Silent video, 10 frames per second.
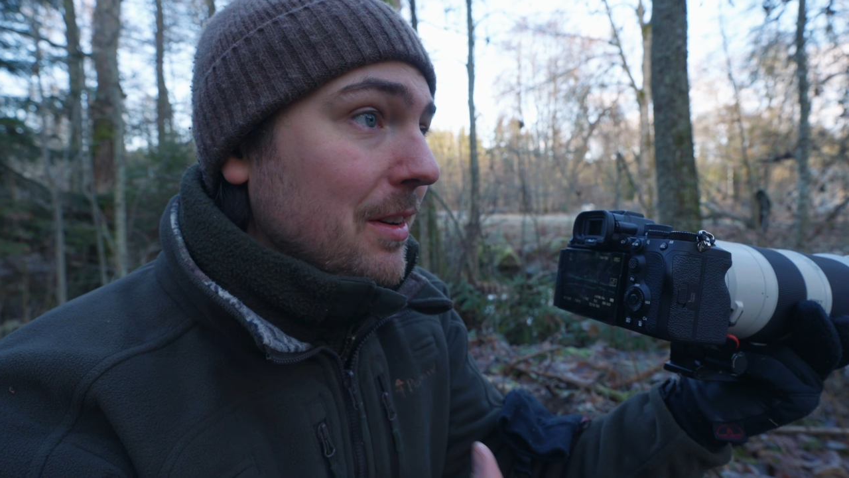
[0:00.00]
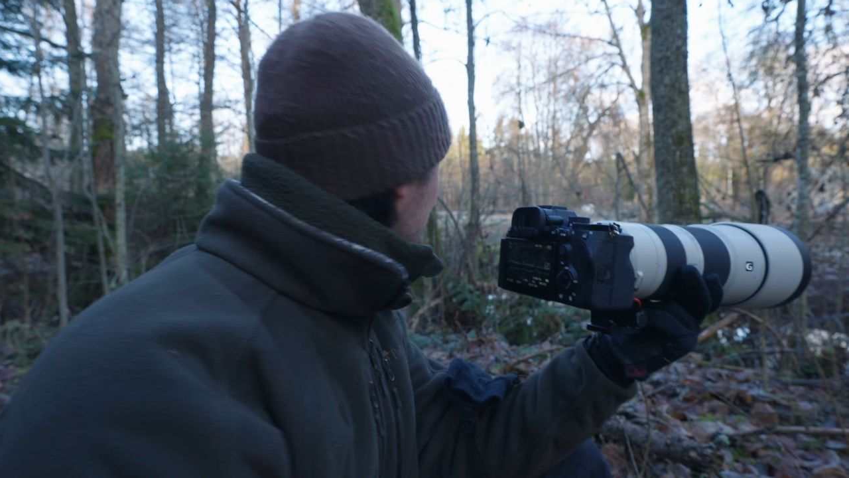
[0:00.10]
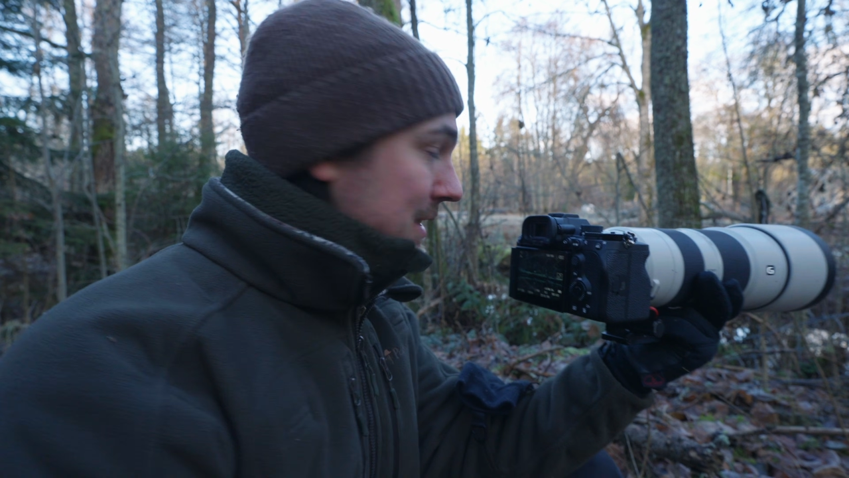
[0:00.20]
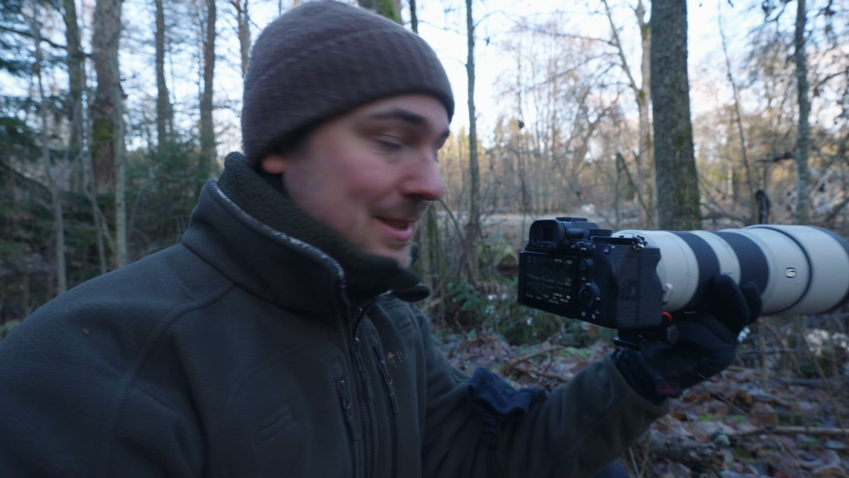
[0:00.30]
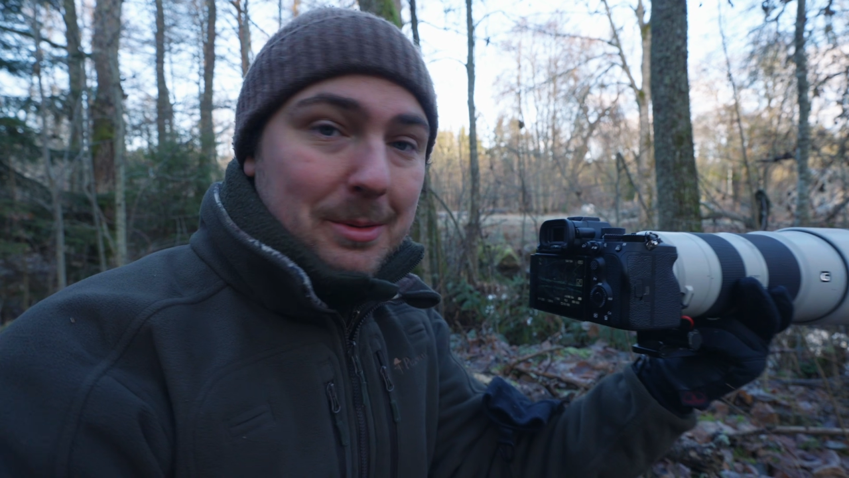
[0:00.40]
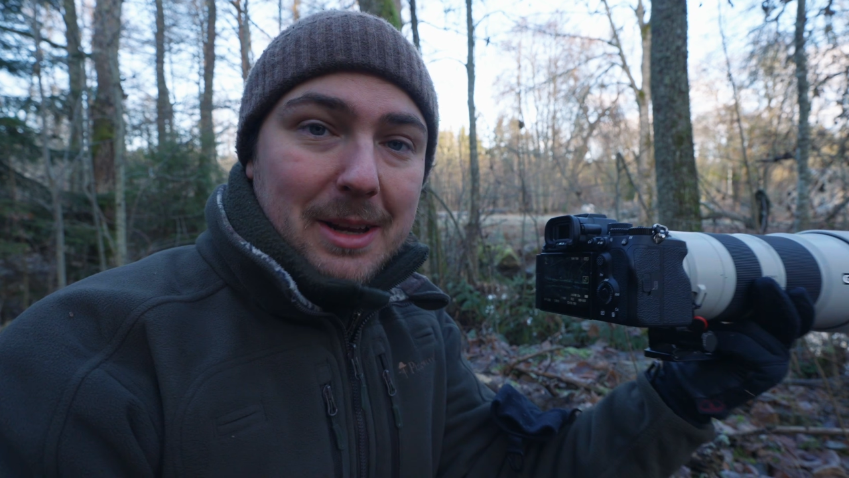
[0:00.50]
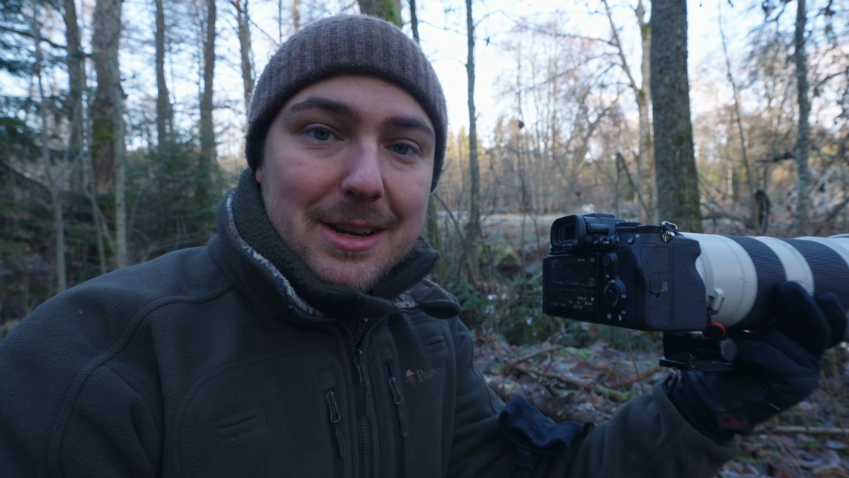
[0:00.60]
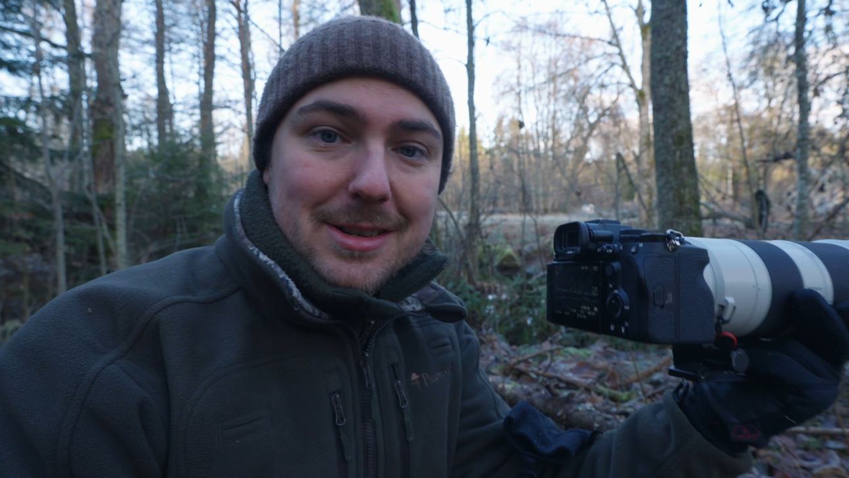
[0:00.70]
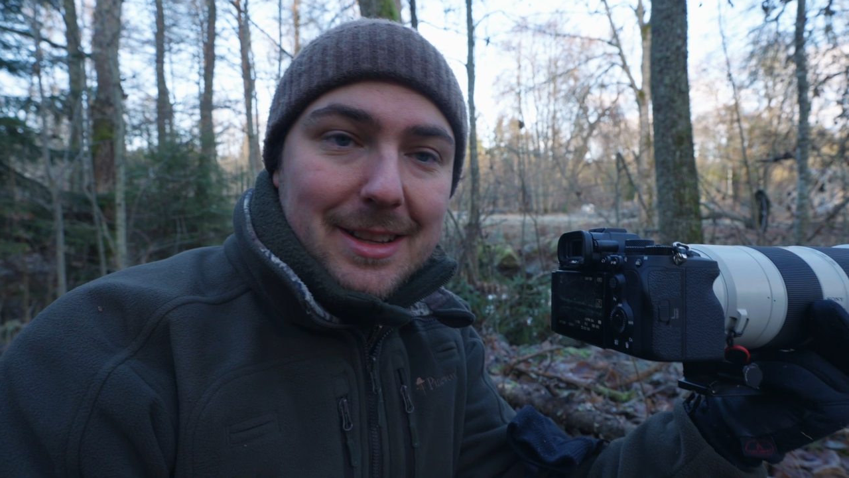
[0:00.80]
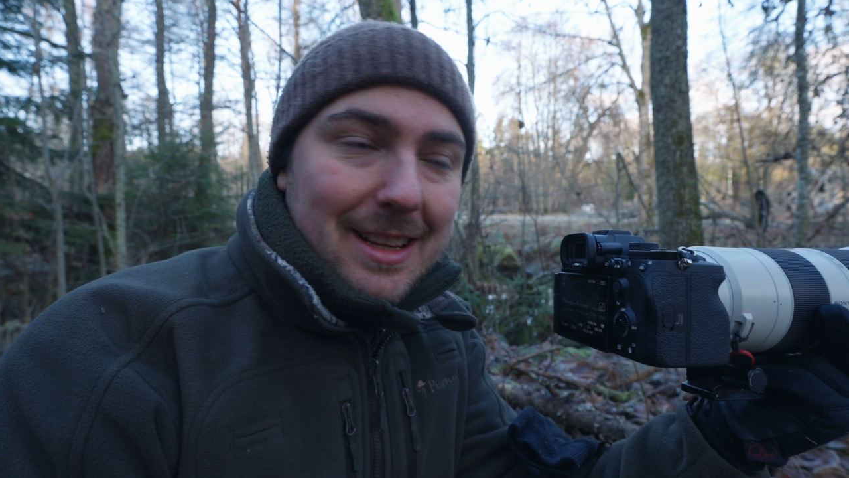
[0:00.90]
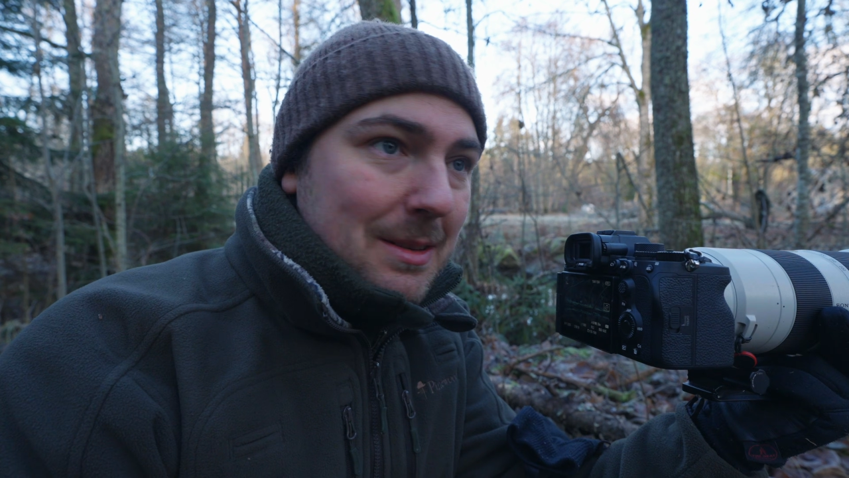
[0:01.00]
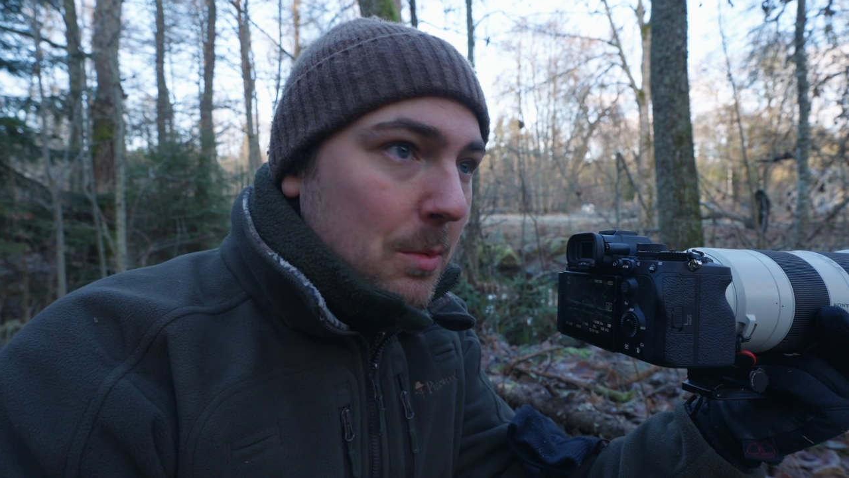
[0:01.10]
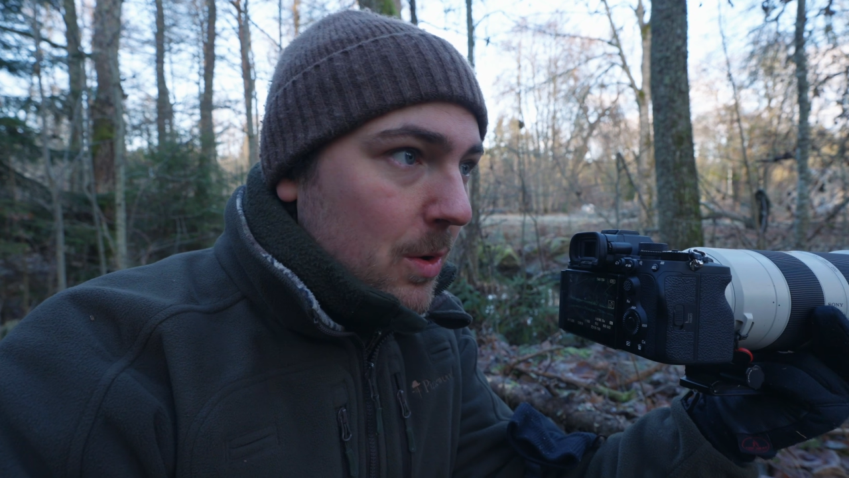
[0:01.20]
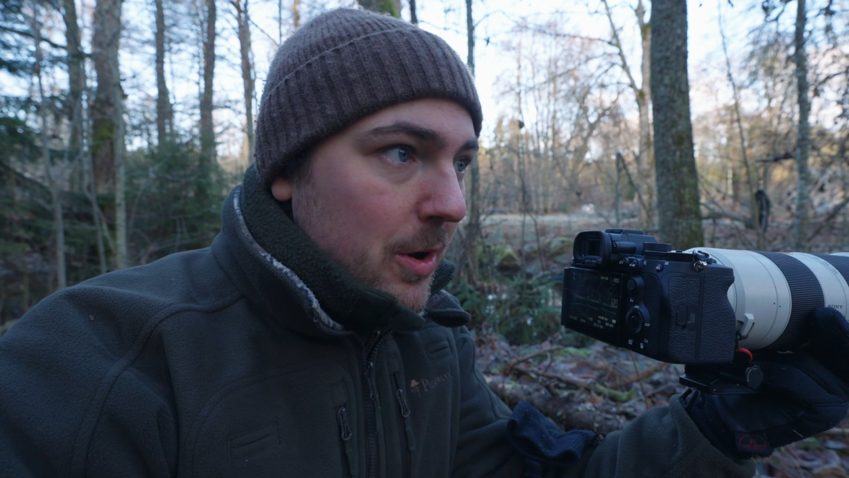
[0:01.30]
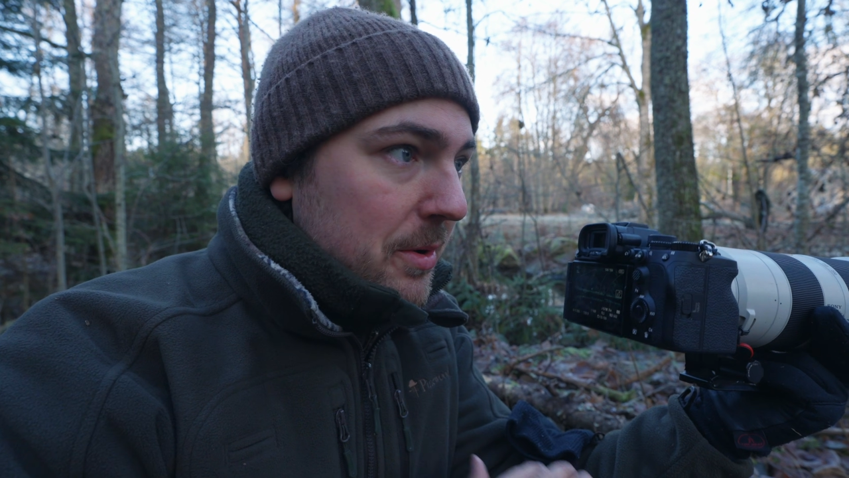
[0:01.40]
this location. Like the
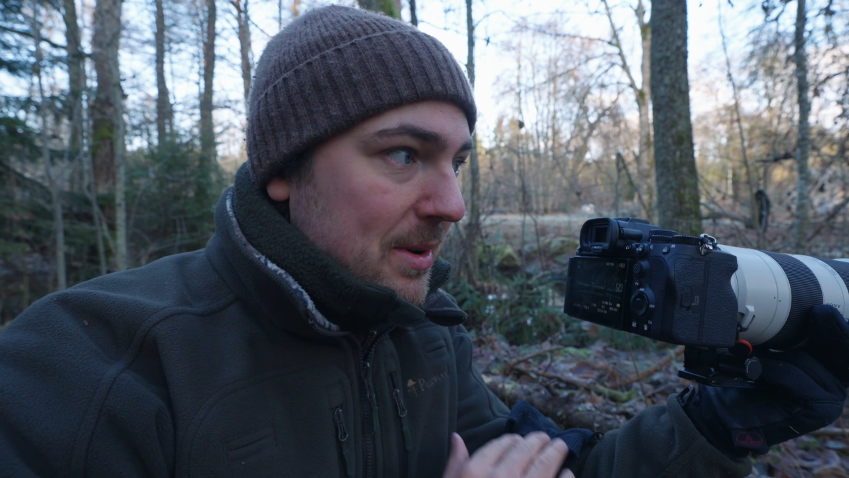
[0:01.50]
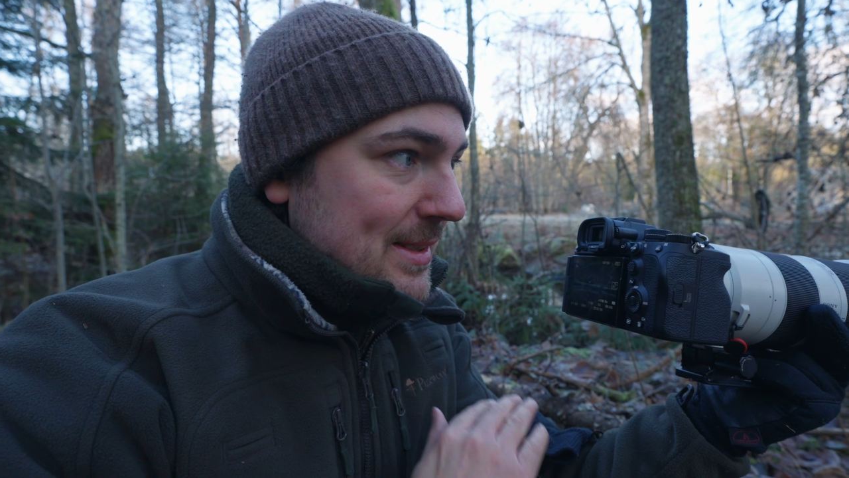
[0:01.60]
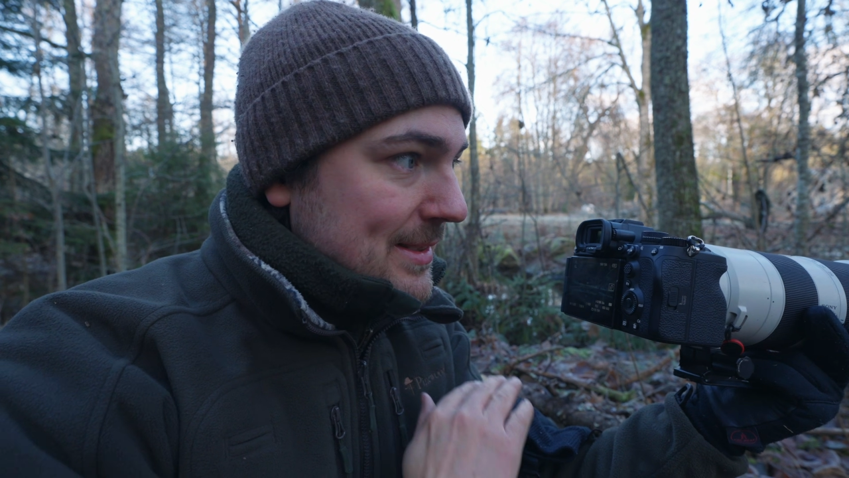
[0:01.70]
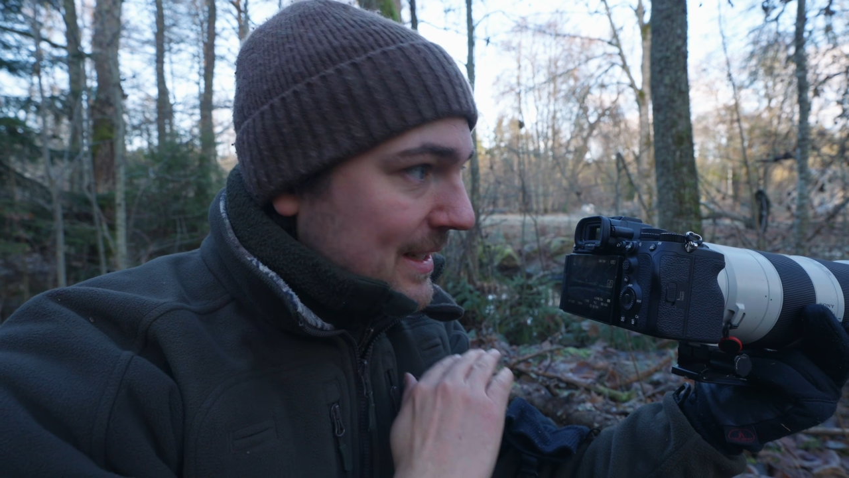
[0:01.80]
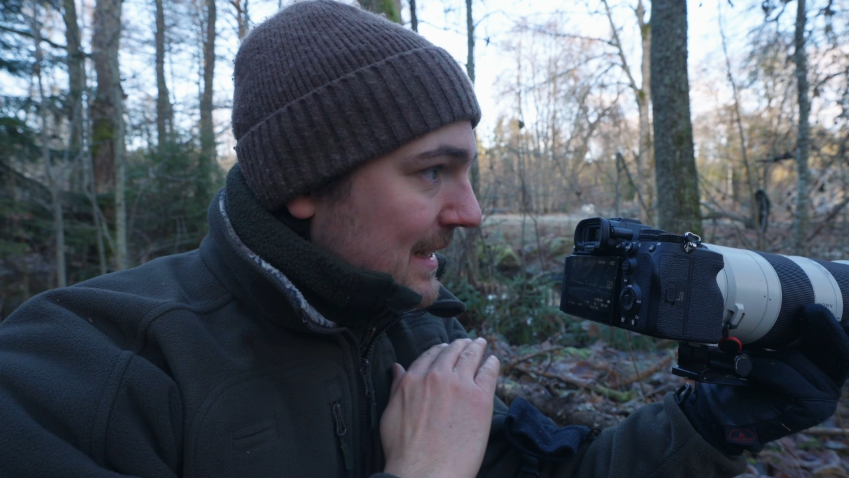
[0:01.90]
water is